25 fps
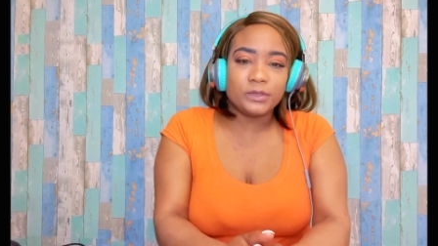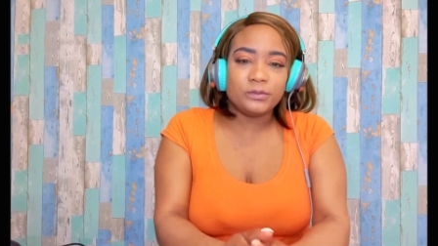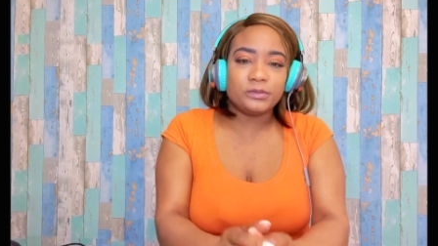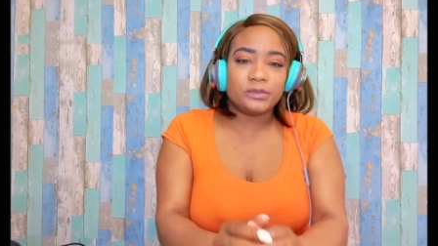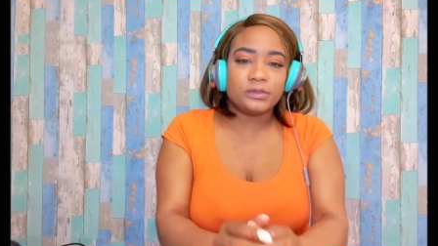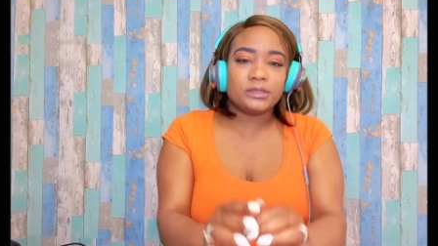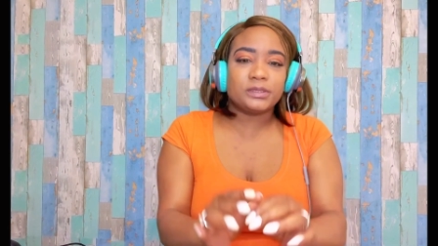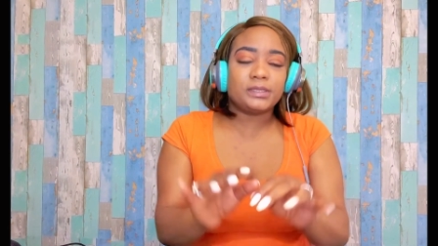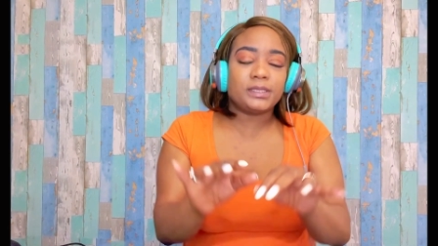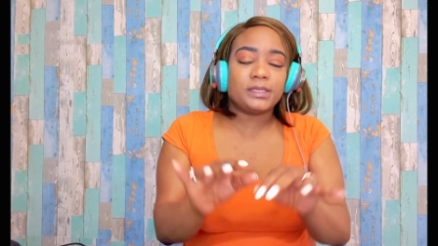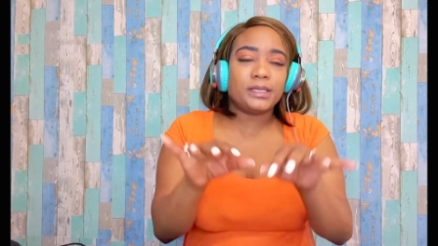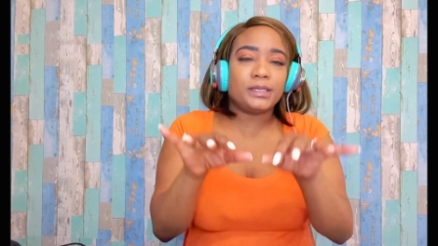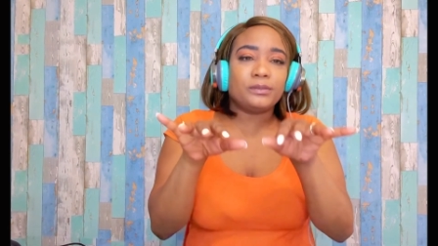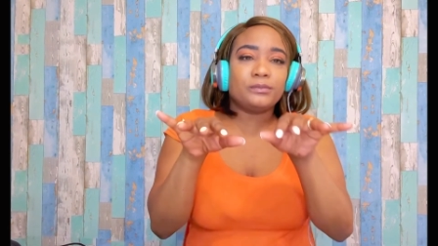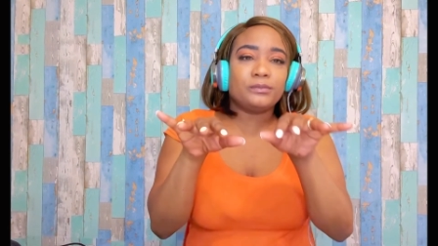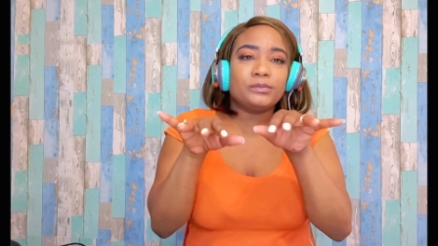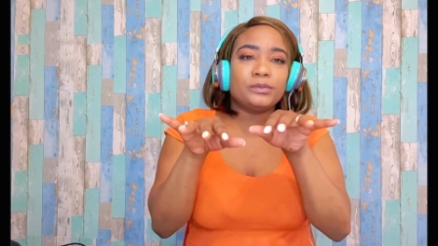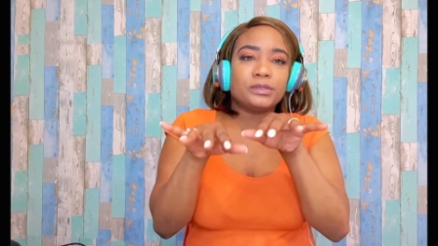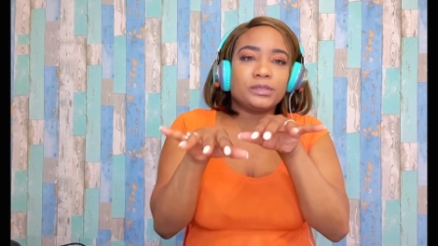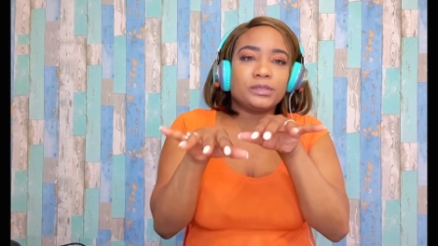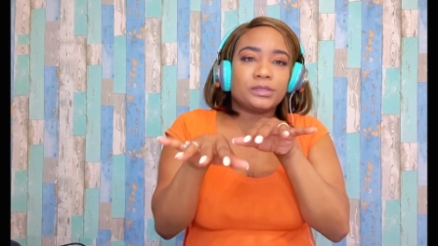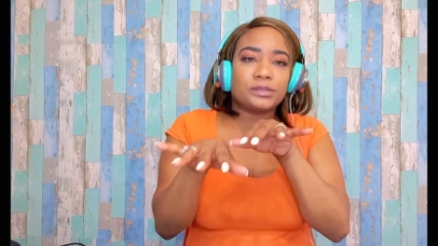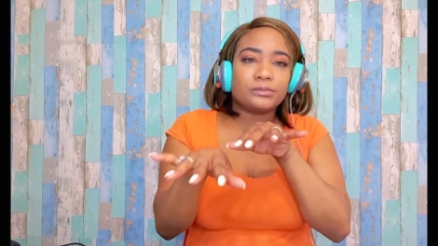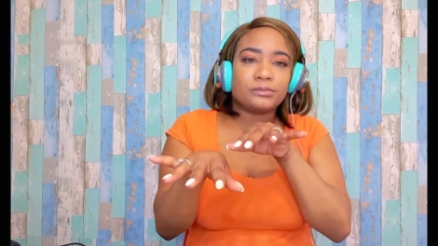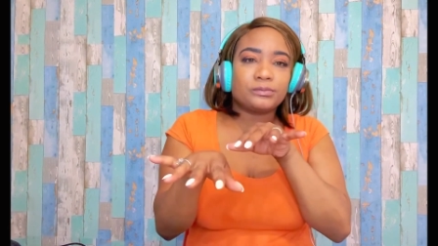was like
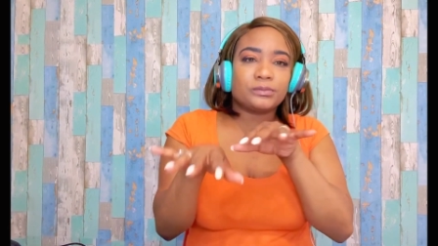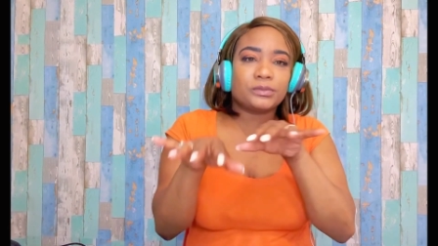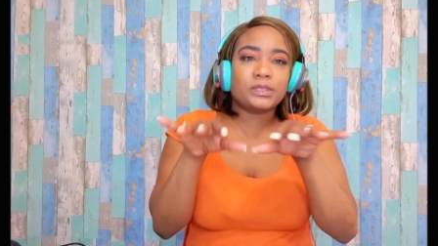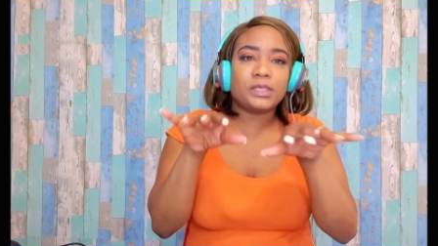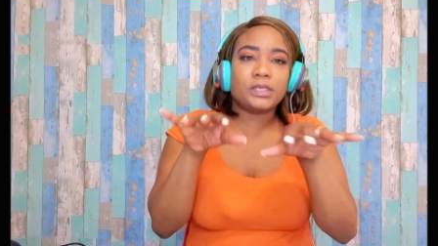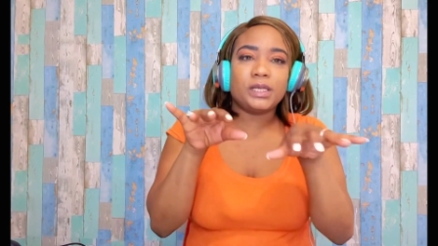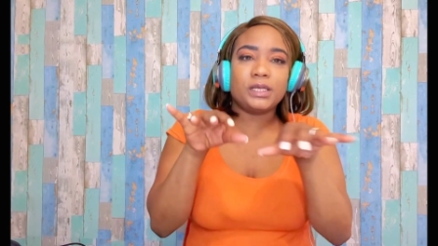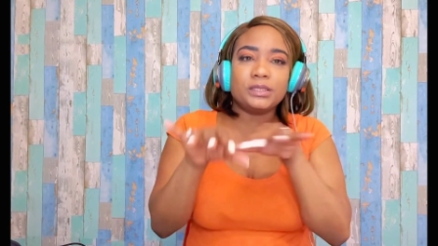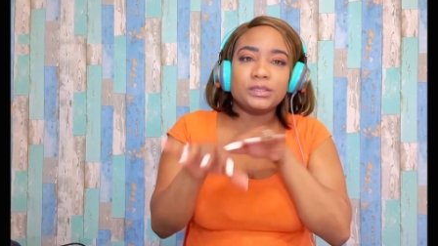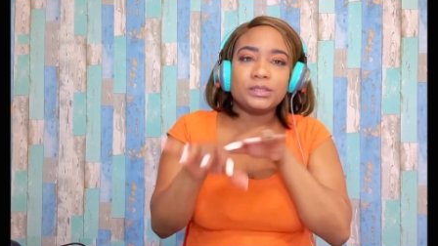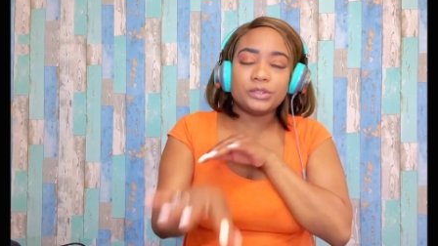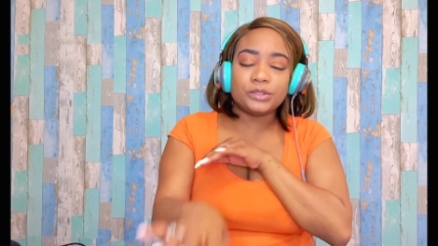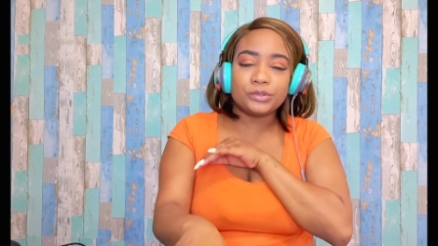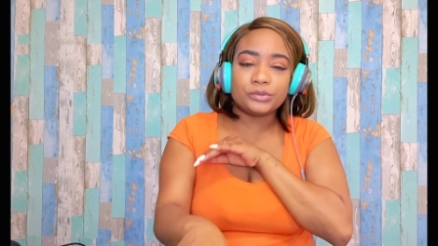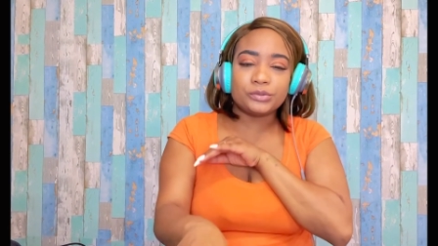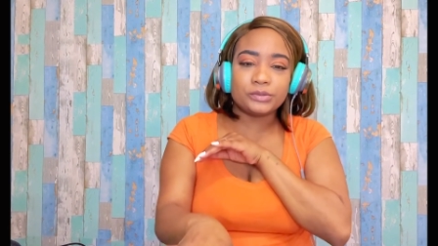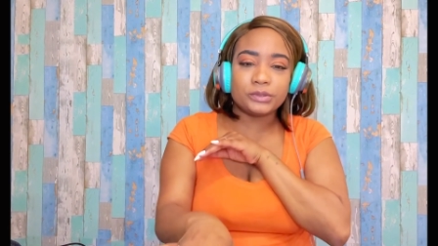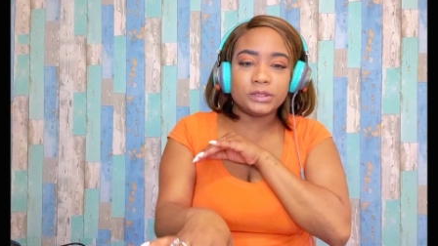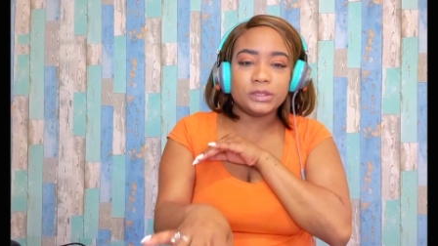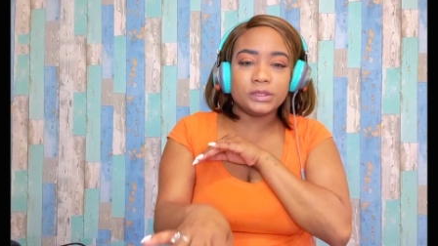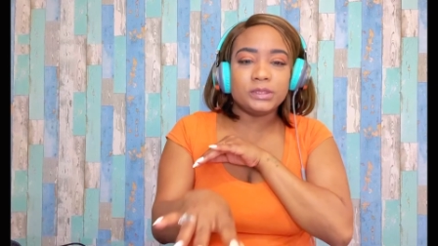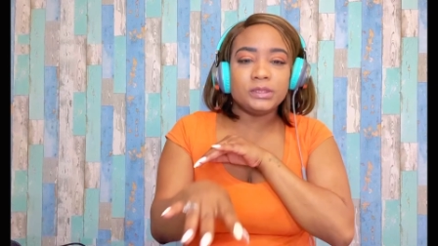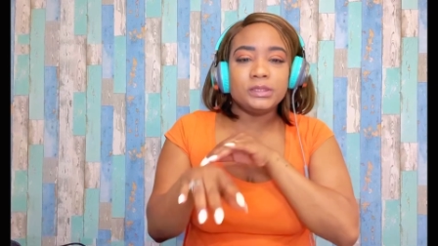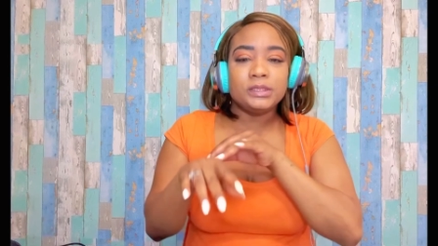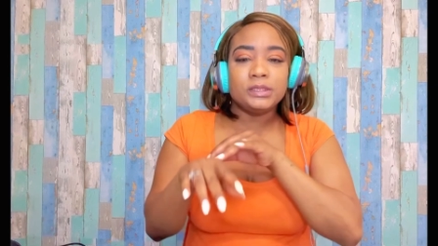with some
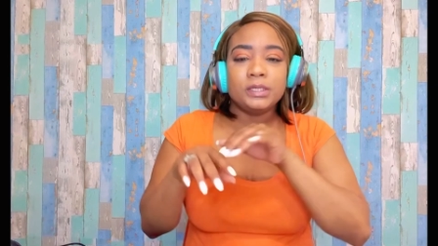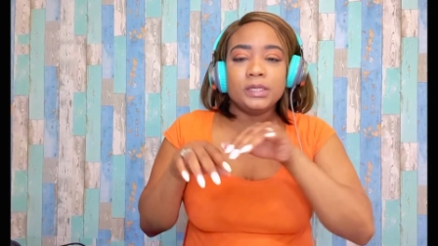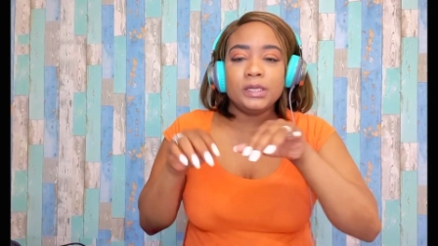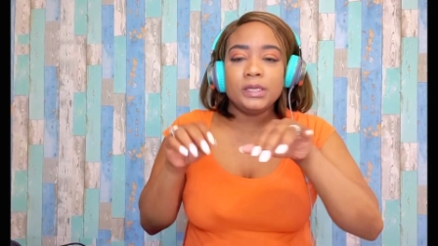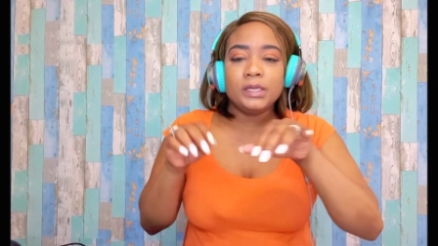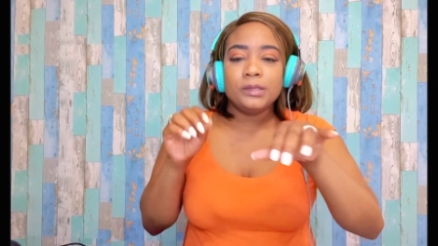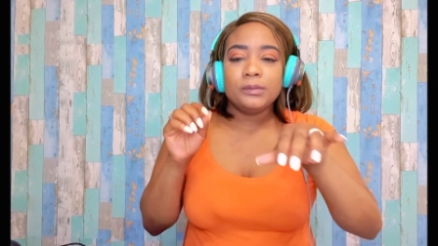country,